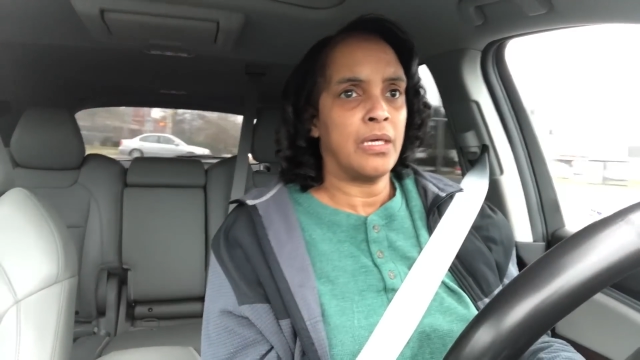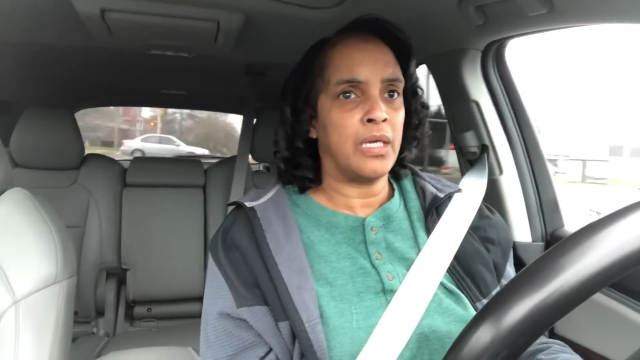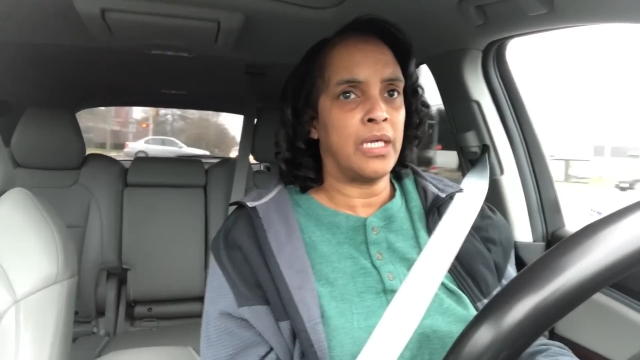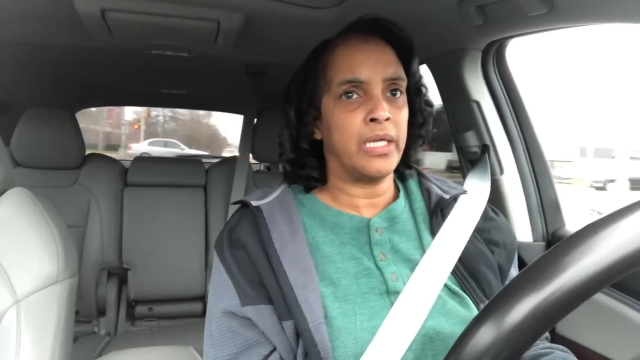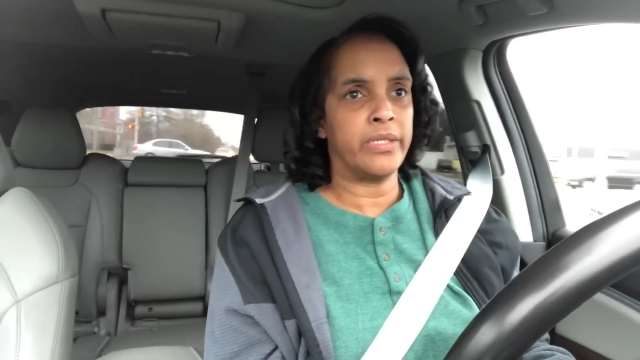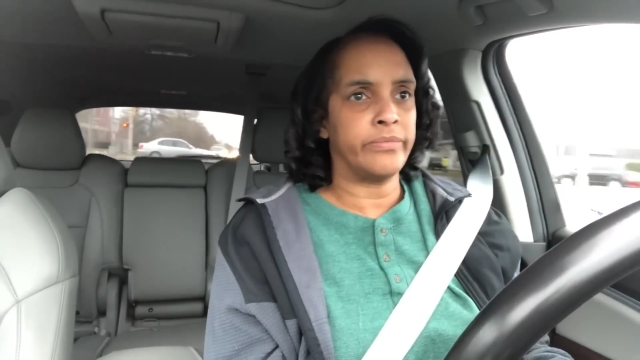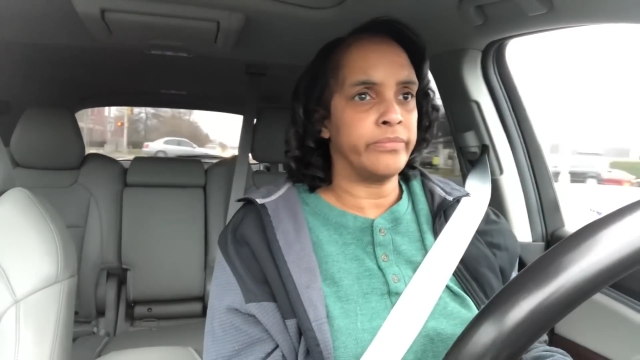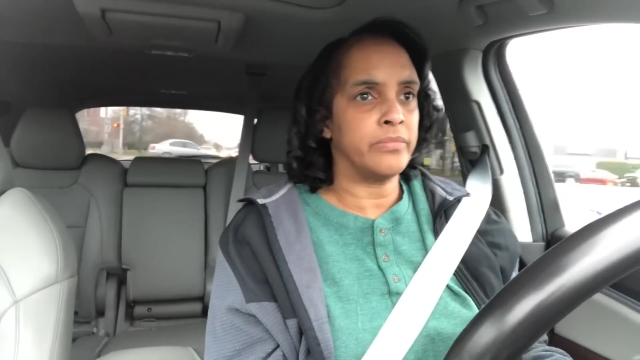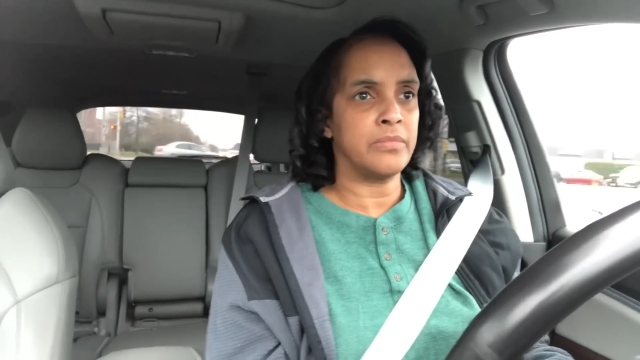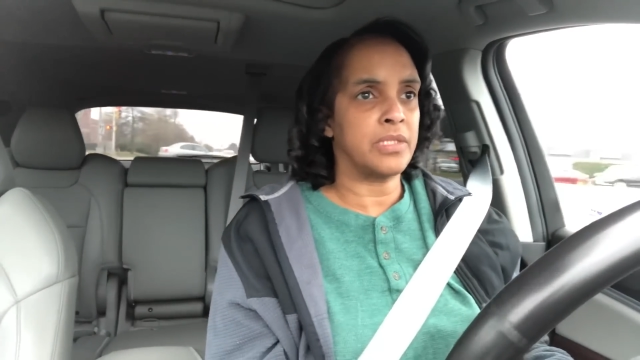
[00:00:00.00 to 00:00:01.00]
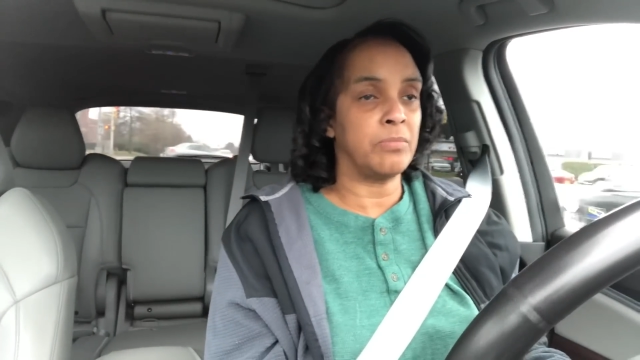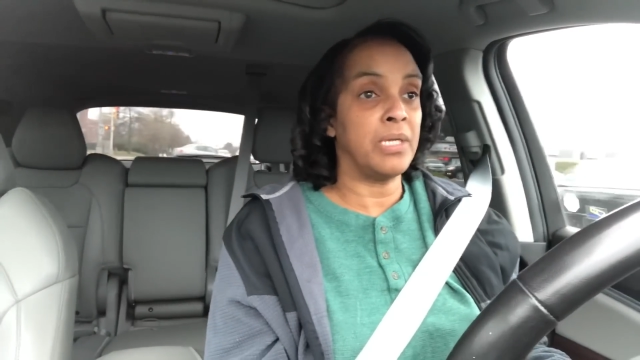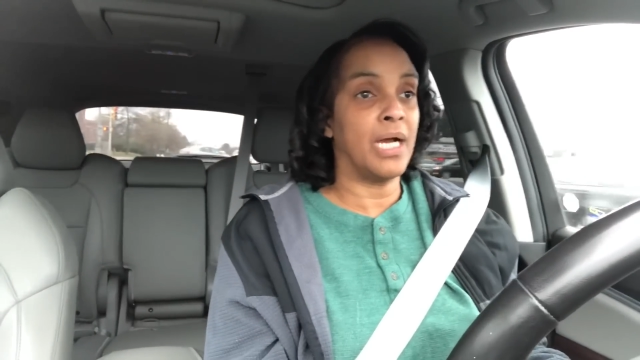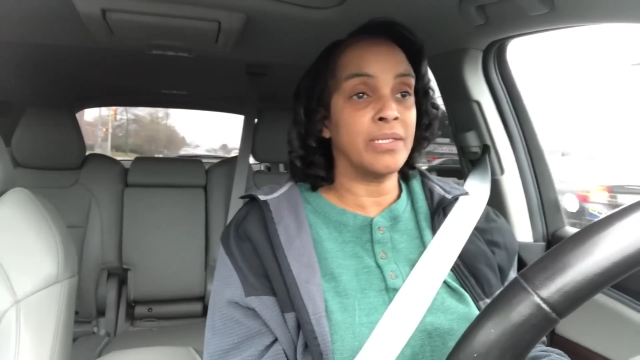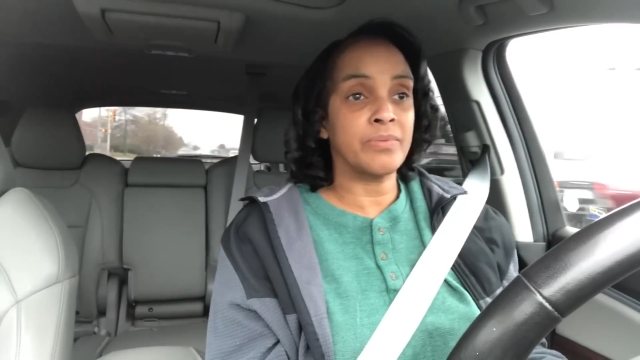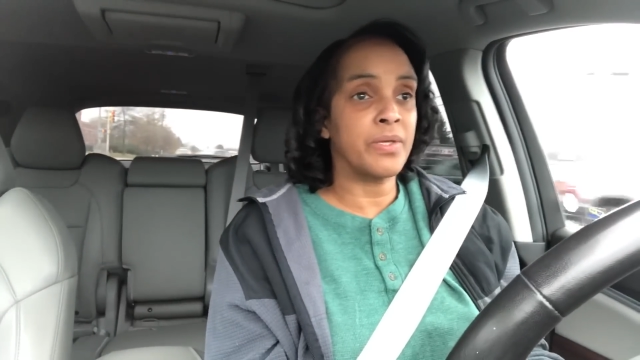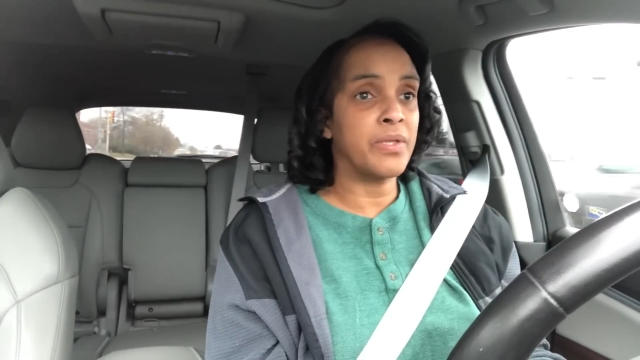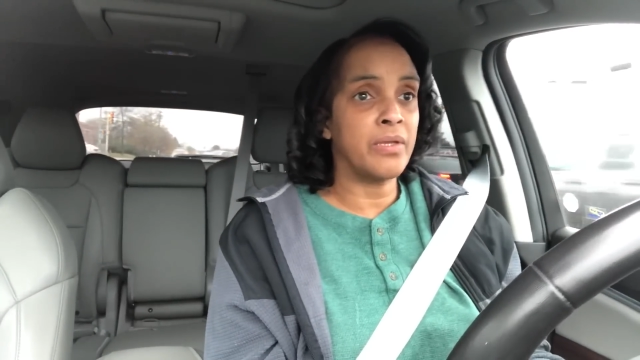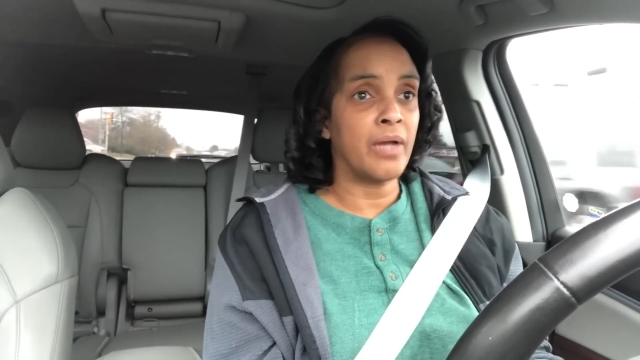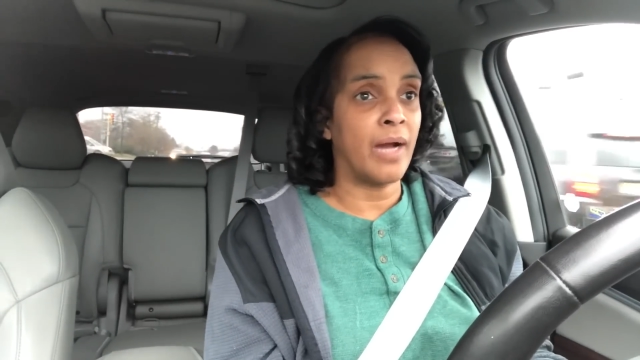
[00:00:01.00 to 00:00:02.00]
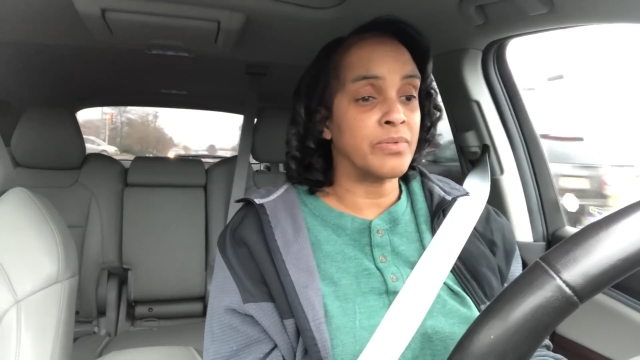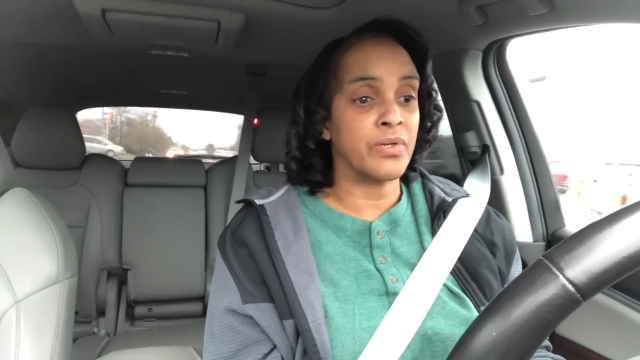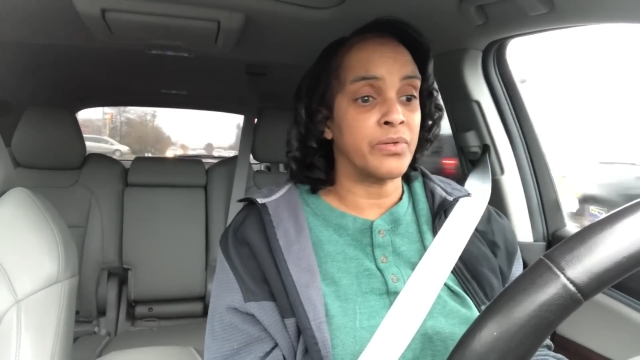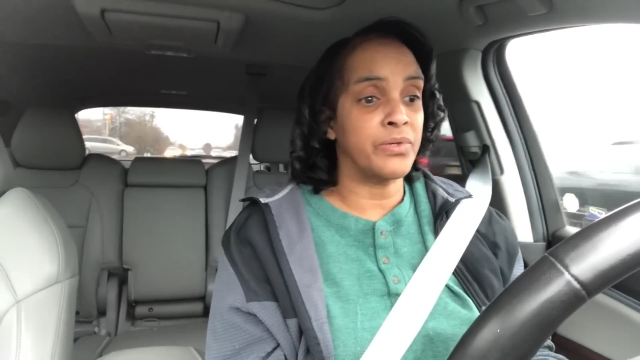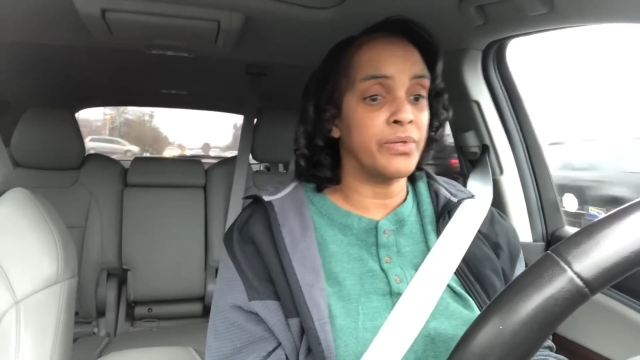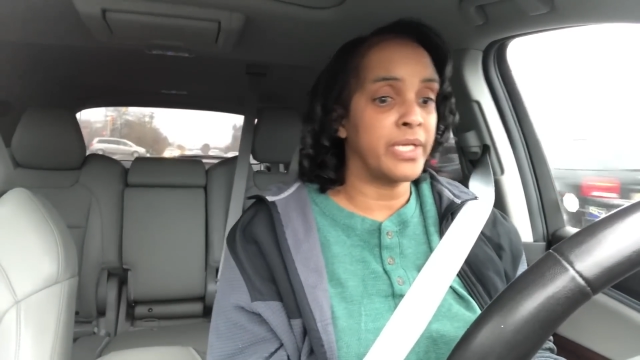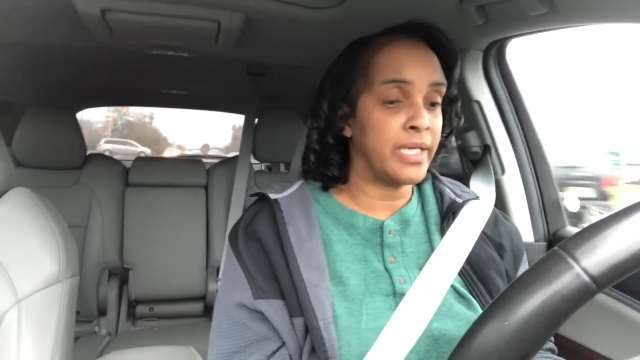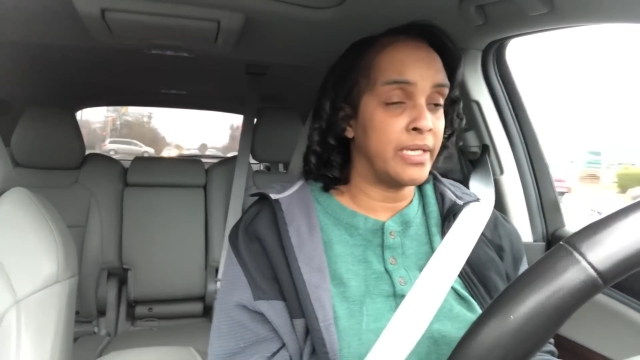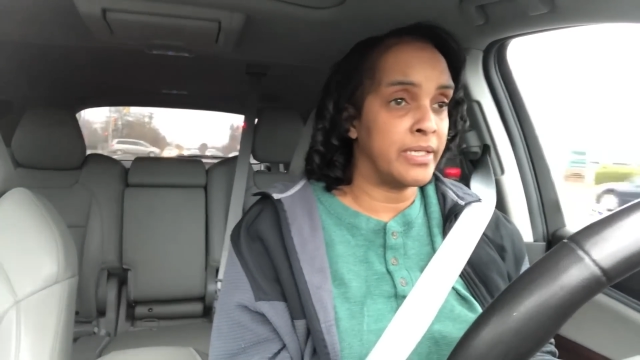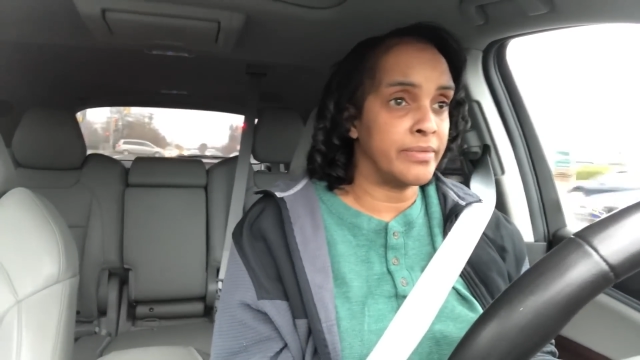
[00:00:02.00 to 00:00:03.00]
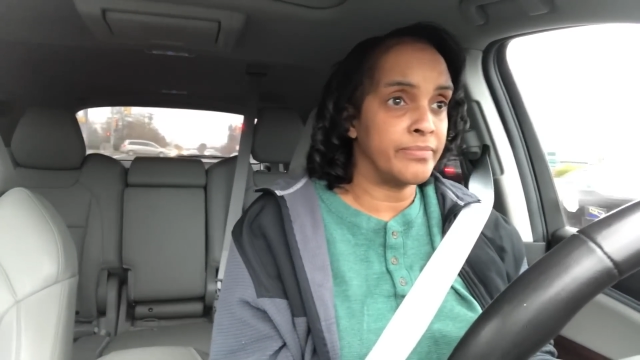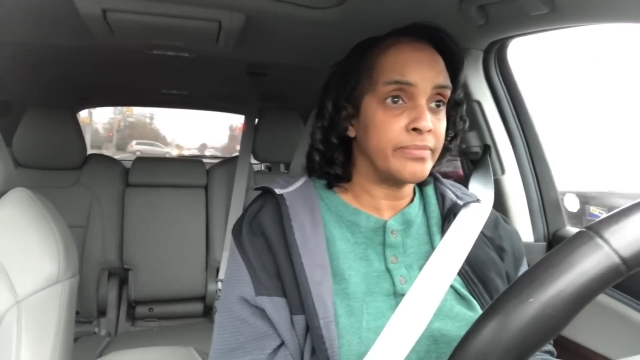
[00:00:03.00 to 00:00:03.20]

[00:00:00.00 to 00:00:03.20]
And to be honest with you, I was going to do it again.